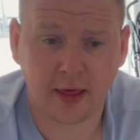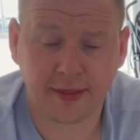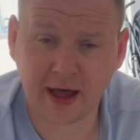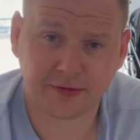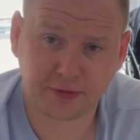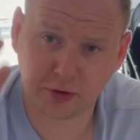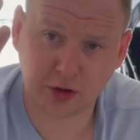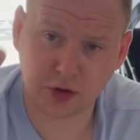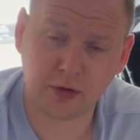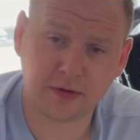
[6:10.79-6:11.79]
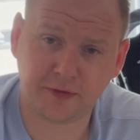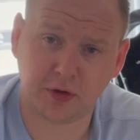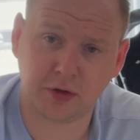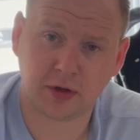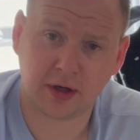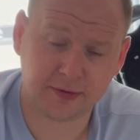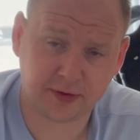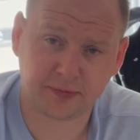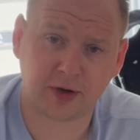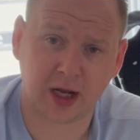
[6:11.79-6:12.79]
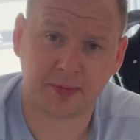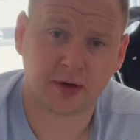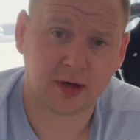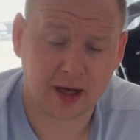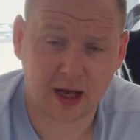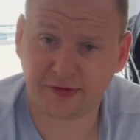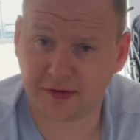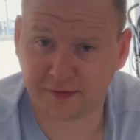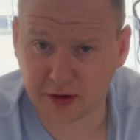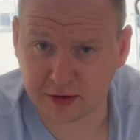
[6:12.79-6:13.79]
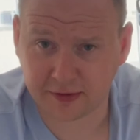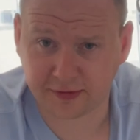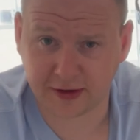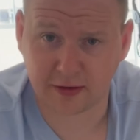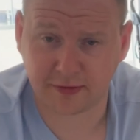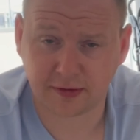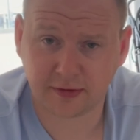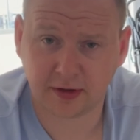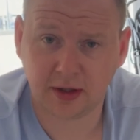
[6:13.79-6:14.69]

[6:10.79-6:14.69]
That's doing you, the viewer and subscriber, a severe disservice.